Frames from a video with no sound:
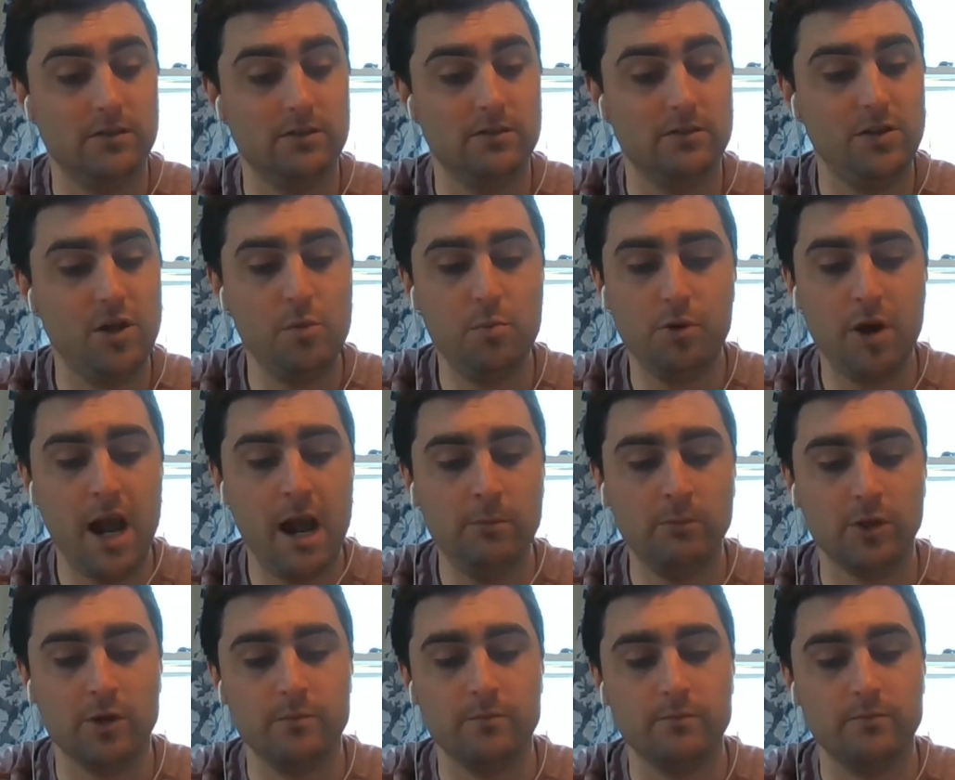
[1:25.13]
"No
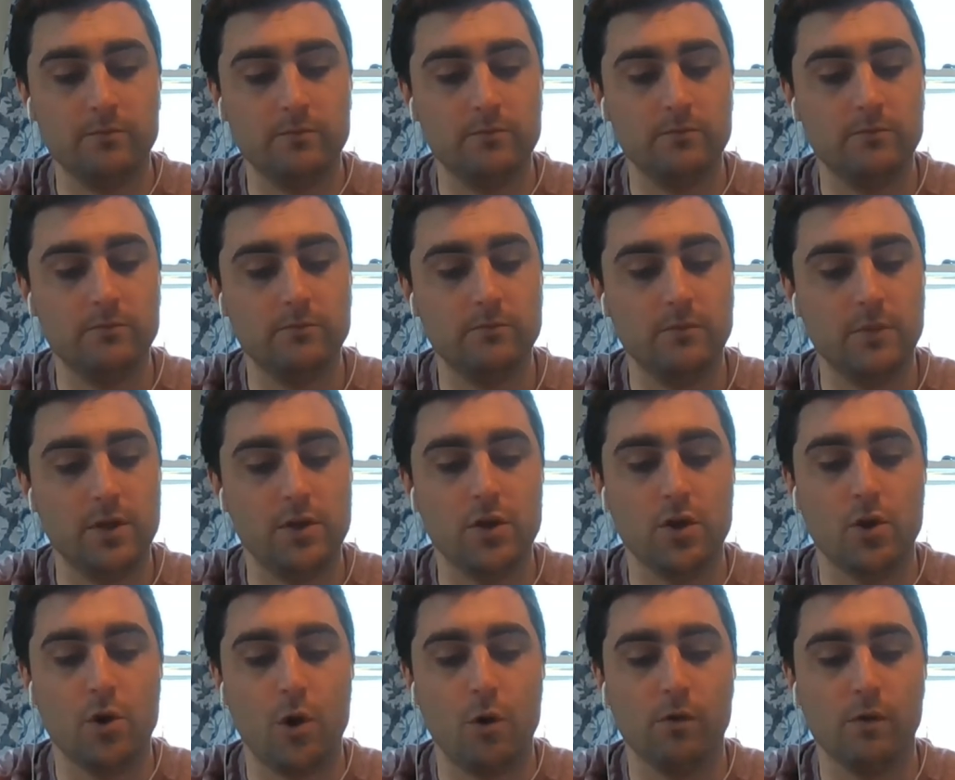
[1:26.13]
problem,"
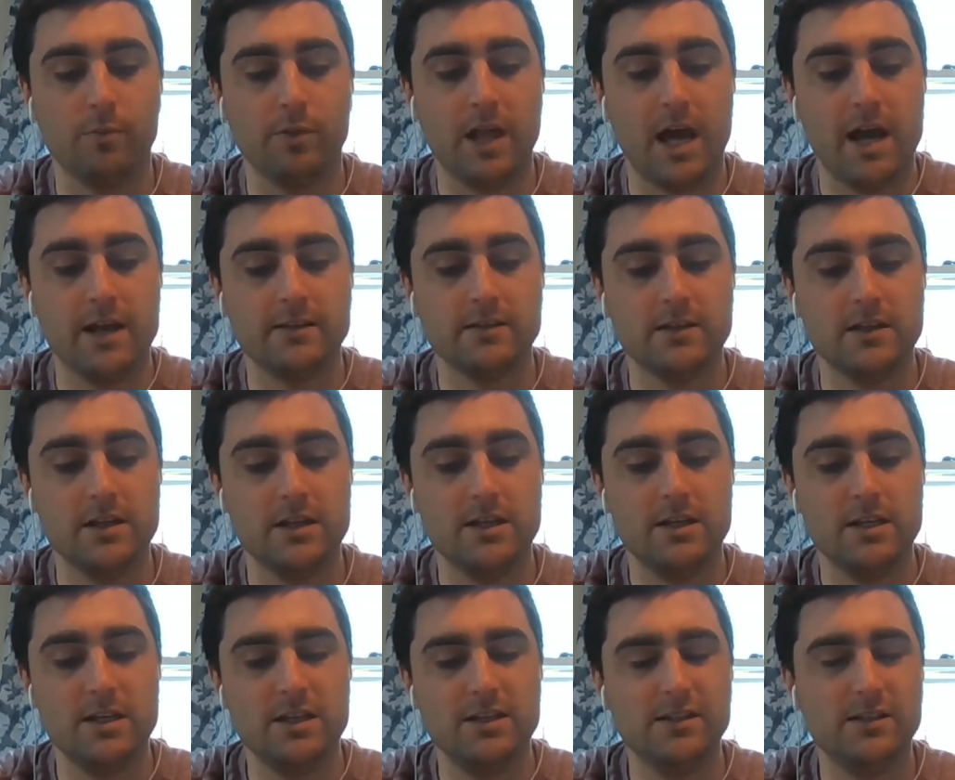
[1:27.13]
Nicole replies.
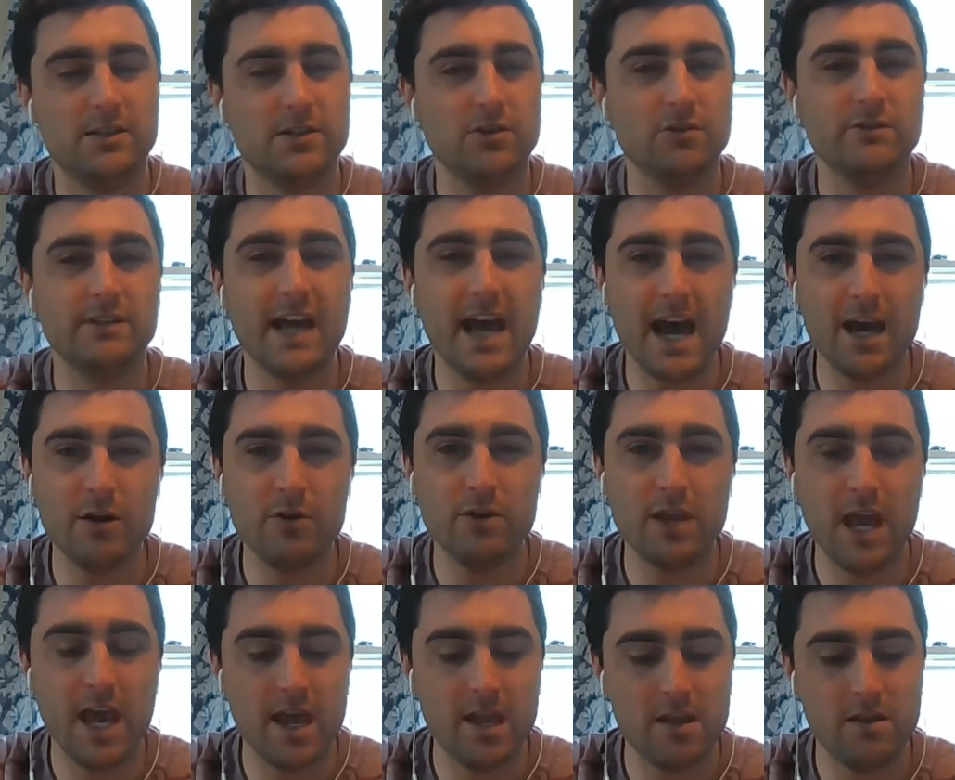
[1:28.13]
"Is your dad
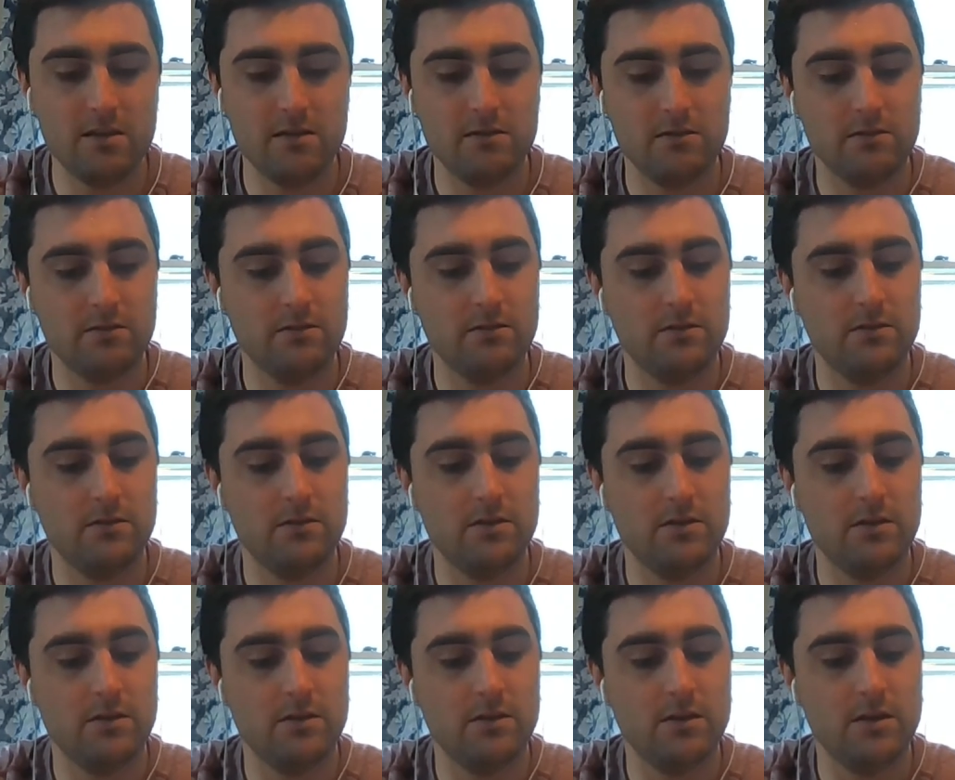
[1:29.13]
okay?"
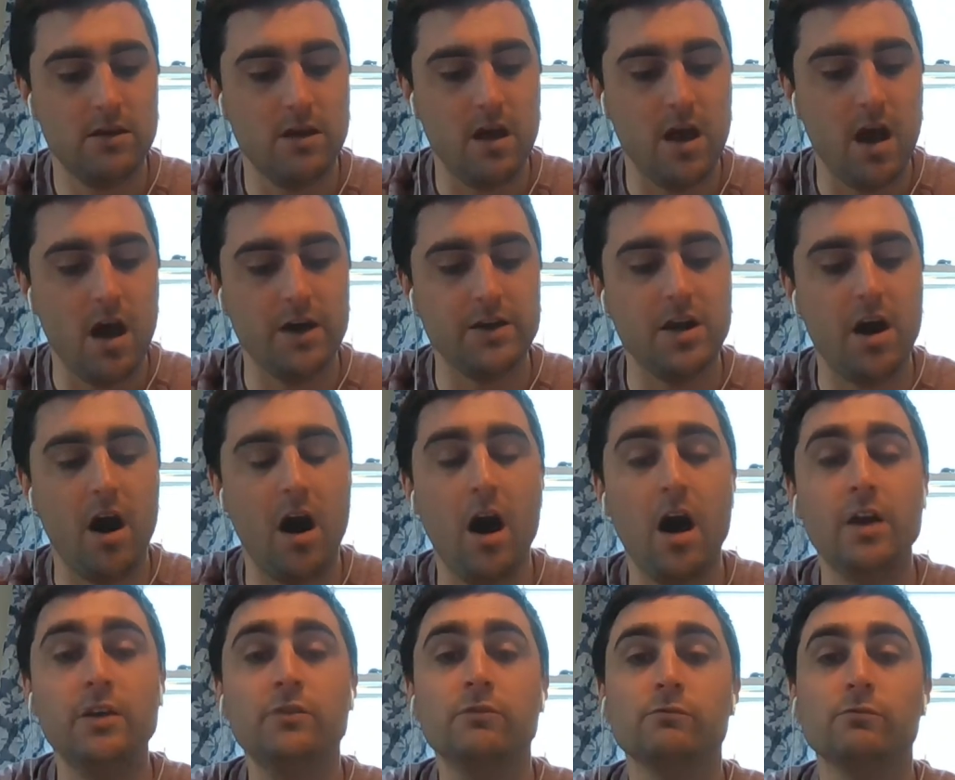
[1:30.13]
An
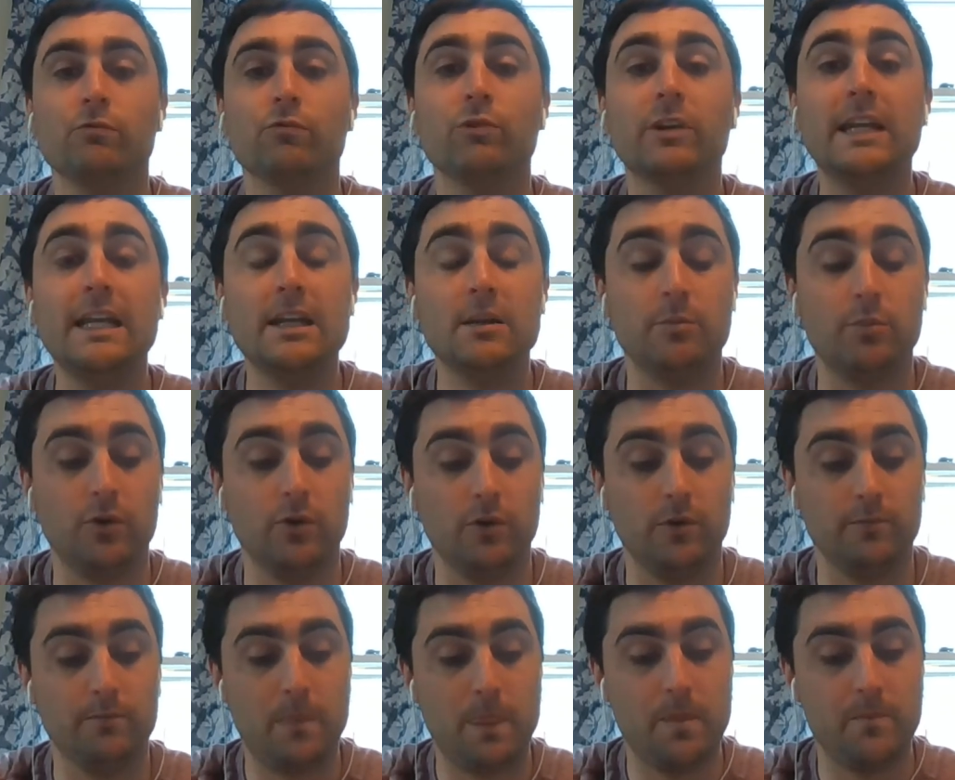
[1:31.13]

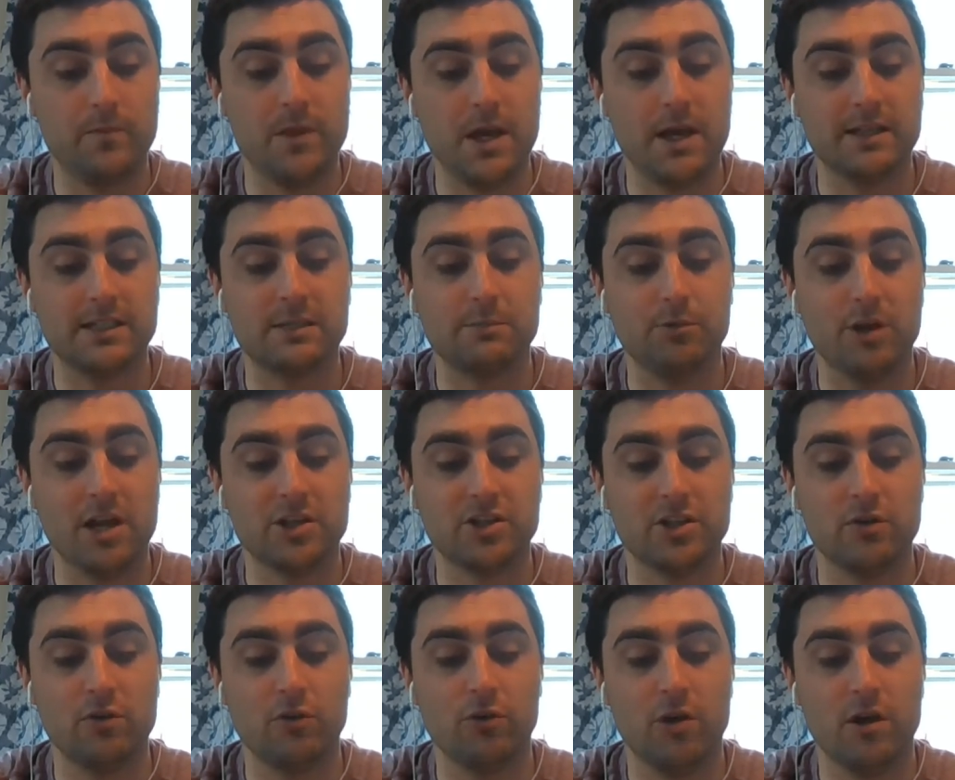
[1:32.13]
unreadable
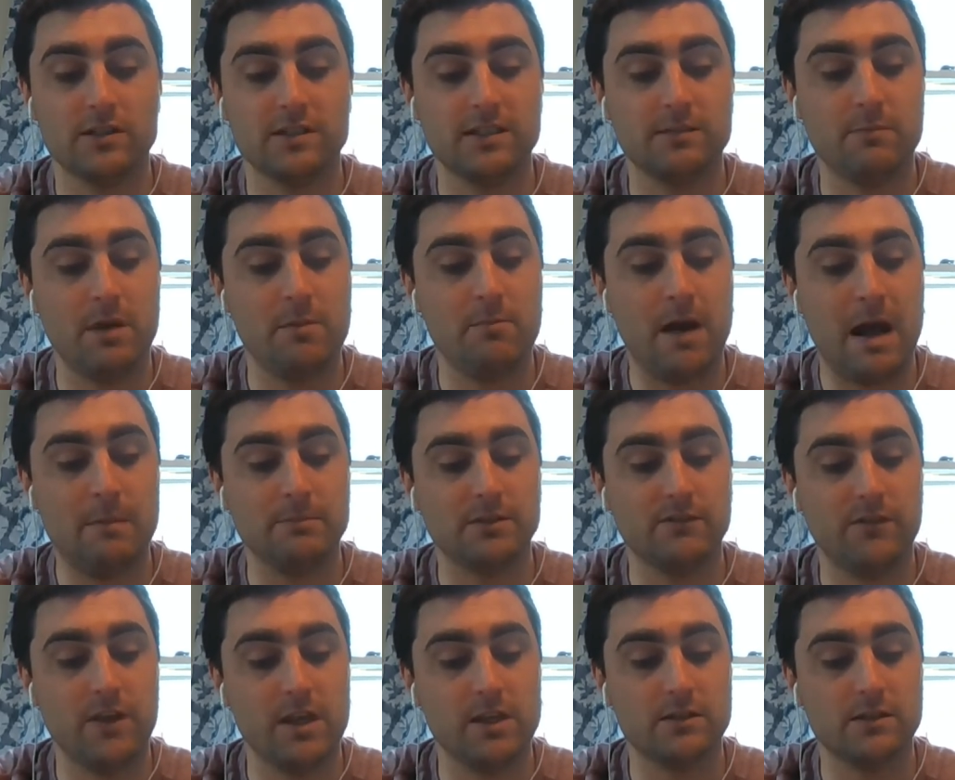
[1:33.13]
expression crosses my mom's
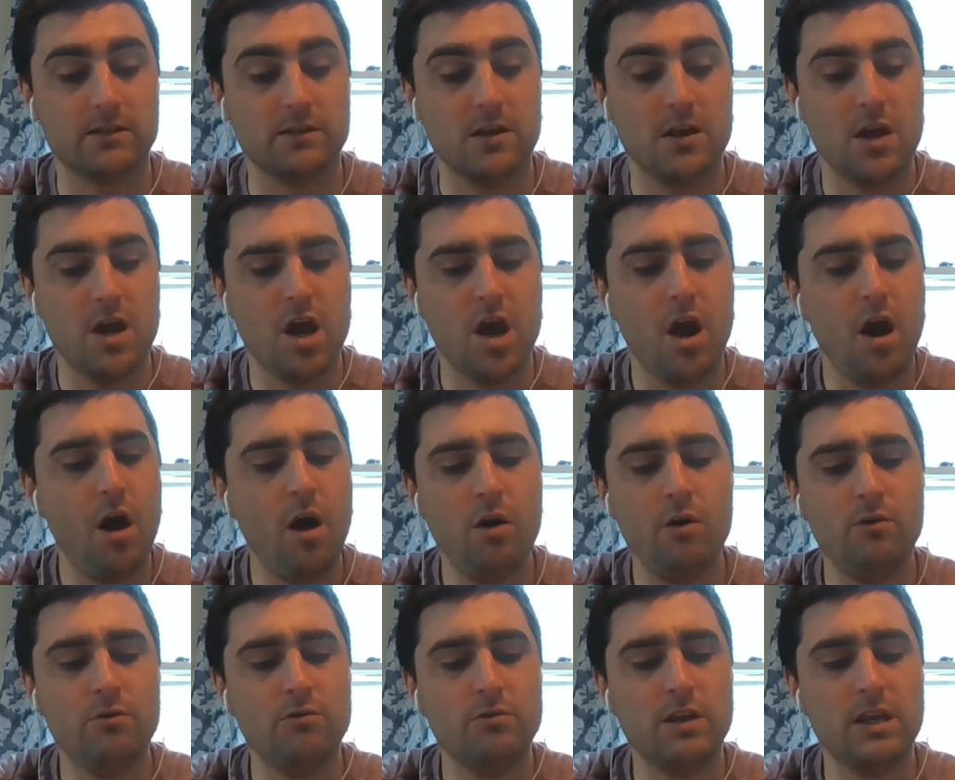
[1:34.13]
face.
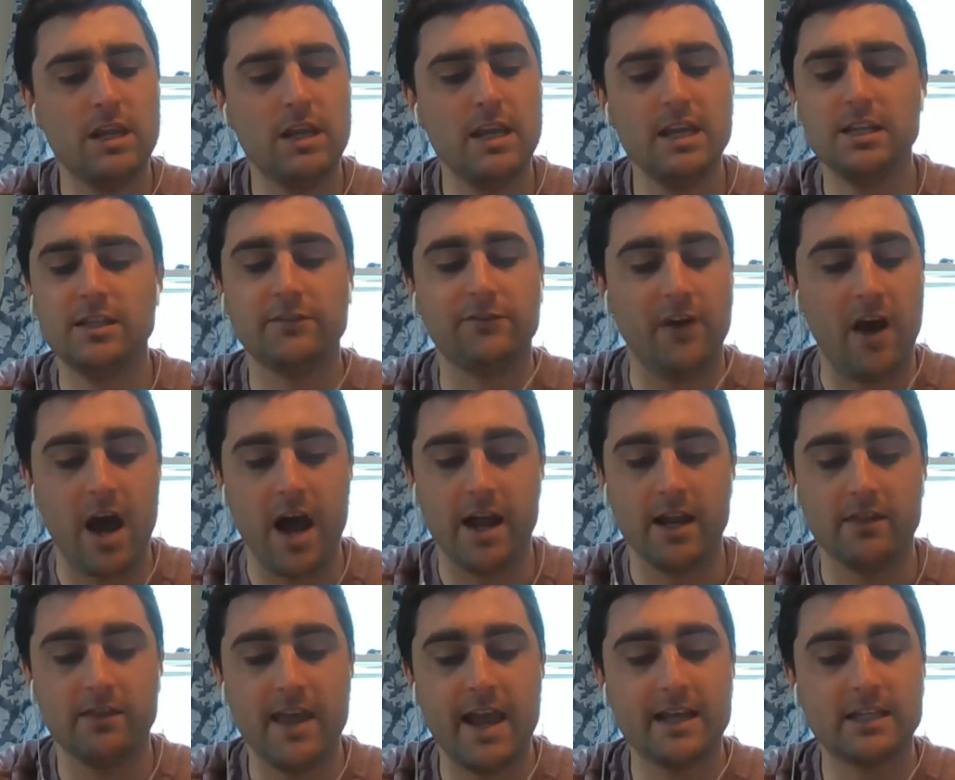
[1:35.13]
"Oh, he's
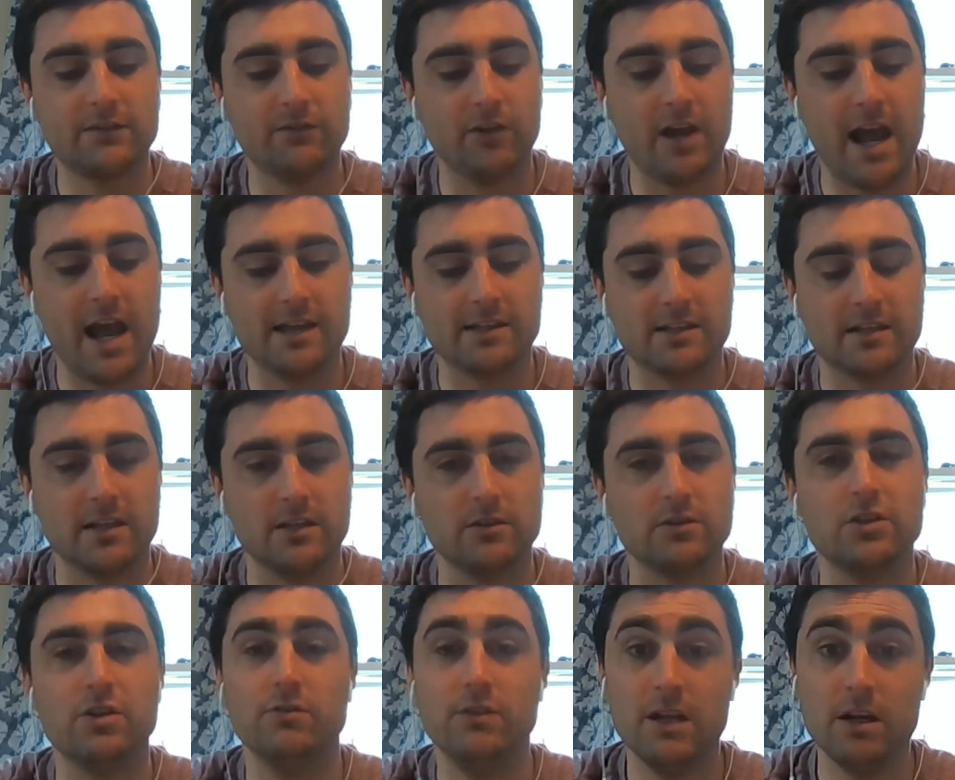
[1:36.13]
fine. Thanks for asking.
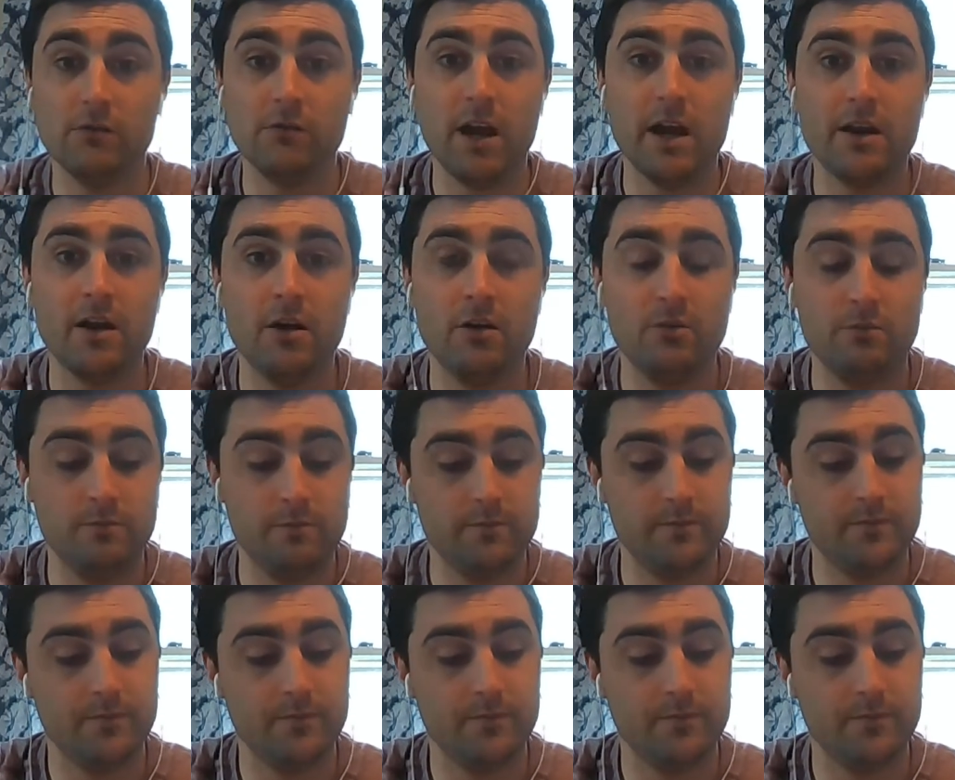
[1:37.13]
Do you need a ride home?"